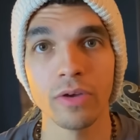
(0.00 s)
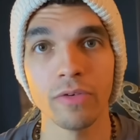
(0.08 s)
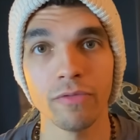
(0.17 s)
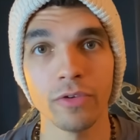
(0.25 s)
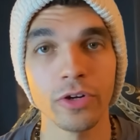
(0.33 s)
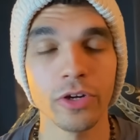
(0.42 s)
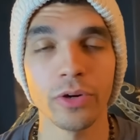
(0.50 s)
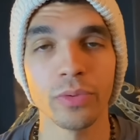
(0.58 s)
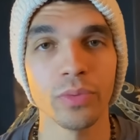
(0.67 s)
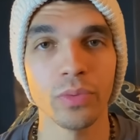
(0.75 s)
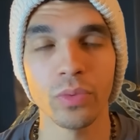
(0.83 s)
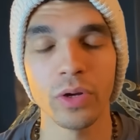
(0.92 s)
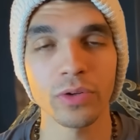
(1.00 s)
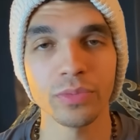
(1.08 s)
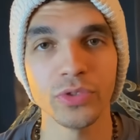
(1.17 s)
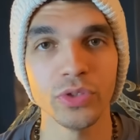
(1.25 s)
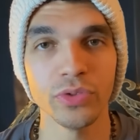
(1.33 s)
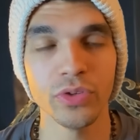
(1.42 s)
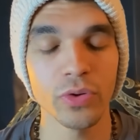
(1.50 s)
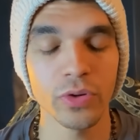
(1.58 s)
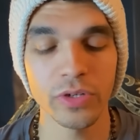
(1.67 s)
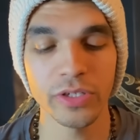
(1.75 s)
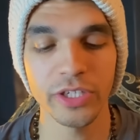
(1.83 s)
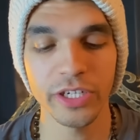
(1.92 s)
Virgo, welcome to
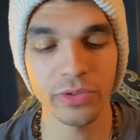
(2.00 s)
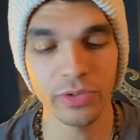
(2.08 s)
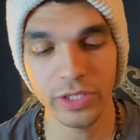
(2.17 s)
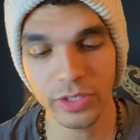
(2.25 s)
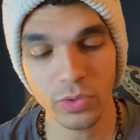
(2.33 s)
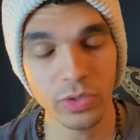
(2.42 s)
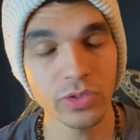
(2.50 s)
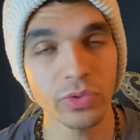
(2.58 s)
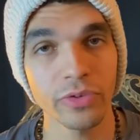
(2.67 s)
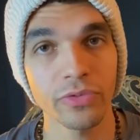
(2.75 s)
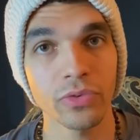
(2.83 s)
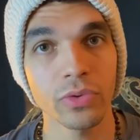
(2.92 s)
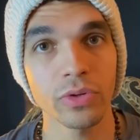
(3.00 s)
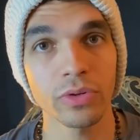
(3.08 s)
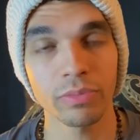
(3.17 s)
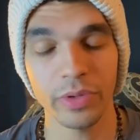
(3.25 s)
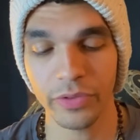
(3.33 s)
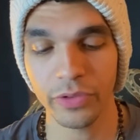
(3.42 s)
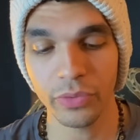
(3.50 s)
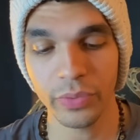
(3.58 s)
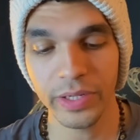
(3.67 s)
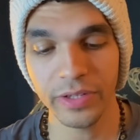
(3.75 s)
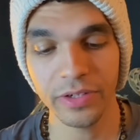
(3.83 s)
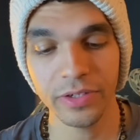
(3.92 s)
your January 2024 monthly
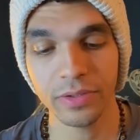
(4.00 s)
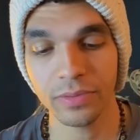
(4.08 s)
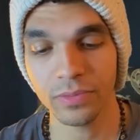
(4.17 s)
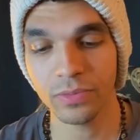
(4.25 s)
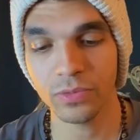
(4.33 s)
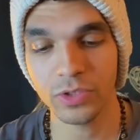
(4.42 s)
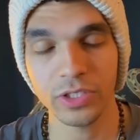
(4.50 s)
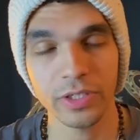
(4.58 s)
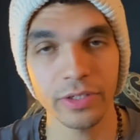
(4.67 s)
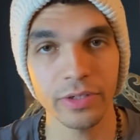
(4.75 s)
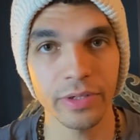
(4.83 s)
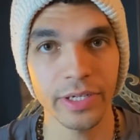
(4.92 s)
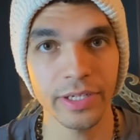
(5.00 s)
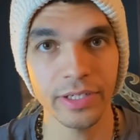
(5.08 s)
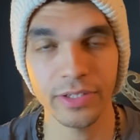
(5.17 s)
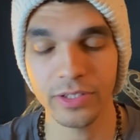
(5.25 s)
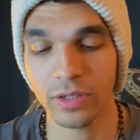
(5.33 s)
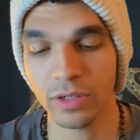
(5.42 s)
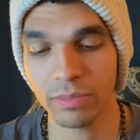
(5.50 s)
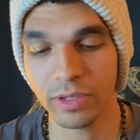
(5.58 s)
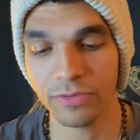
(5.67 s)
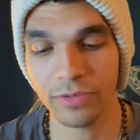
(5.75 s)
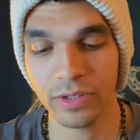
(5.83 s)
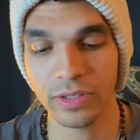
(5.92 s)
reading here. We're just going to go ahead and get started, my
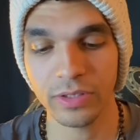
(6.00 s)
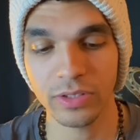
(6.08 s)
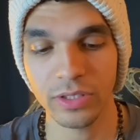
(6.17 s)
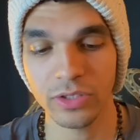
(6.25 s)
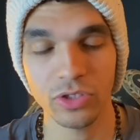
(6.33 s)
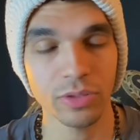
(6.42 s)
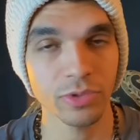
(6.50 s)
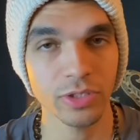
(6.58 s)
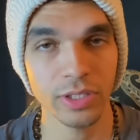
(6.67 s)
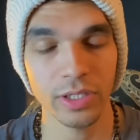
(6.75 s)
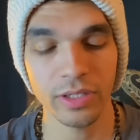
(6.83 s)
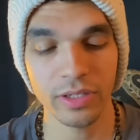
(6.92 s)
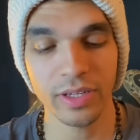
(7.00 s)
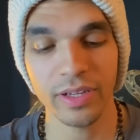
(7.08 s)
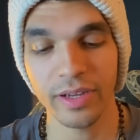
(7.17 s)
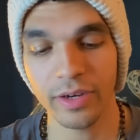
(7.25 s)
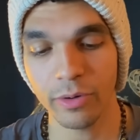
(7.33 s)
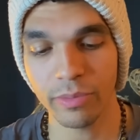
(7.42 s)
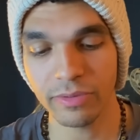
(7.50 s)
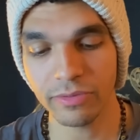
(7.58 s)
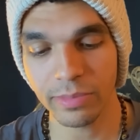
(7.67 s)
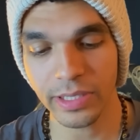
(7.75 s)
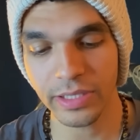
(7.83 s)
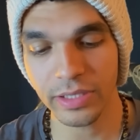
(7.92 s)
friends, and jump straight in. I hope
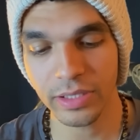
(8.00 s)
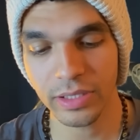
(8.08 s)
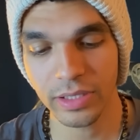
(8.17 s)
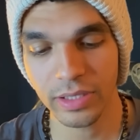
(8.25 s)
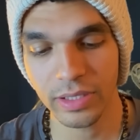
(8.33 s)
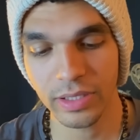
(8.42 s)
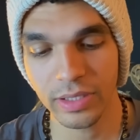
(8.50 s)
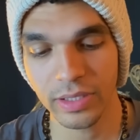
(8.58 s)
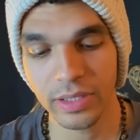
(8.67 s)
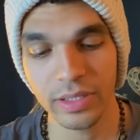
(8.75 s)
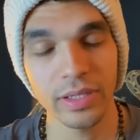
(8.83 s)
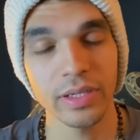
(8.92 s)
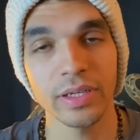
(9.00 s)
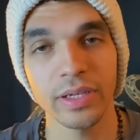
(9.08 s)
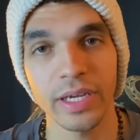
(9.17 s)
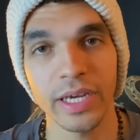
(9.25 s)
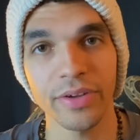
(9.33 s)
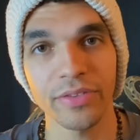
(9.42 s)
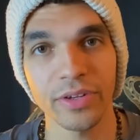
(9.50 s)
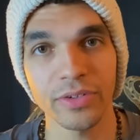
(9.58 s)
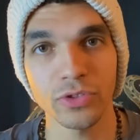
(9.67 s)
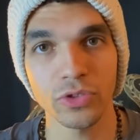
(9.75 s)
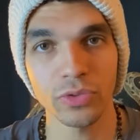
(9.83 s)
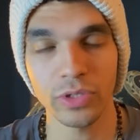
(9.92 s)
everybody out there
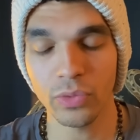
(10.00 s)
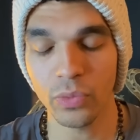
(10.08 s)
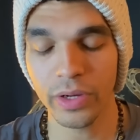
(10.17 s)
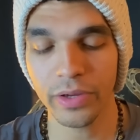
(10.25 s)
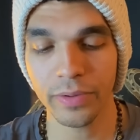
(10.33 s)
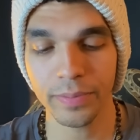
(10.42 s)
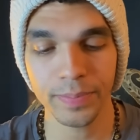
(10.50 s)
is doing well.